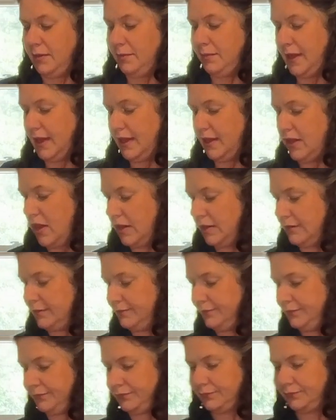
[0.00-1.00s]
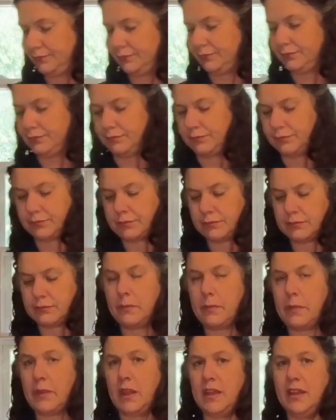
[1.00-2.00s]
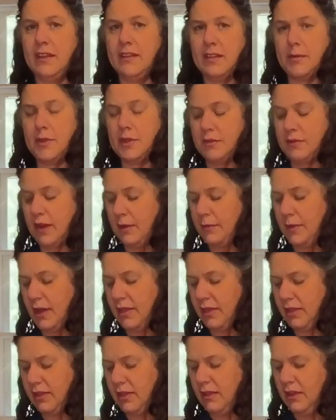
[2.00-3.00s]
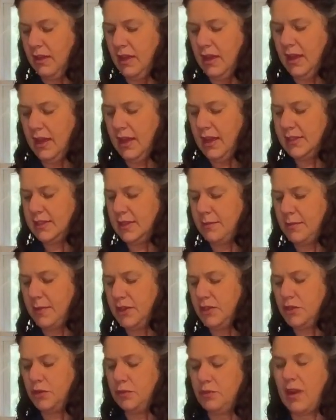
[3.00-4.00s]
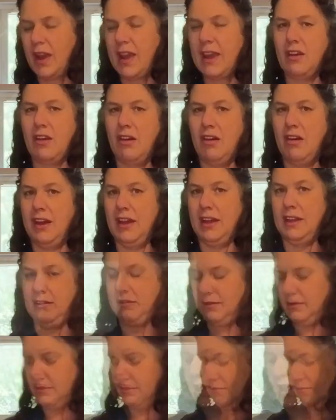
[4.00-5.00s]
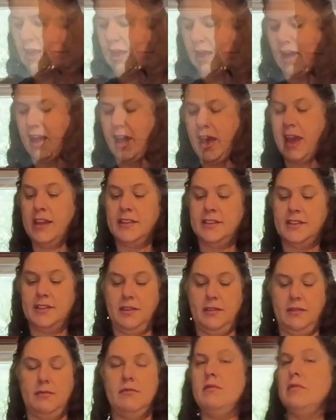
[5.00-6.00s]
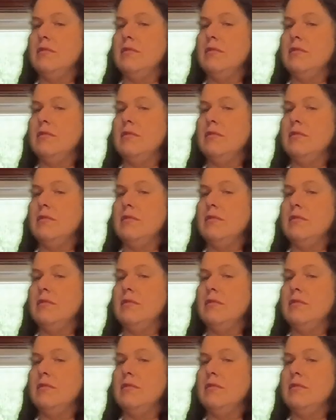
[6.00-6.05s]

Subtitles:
to play along. You need something to write with and something to write on. I do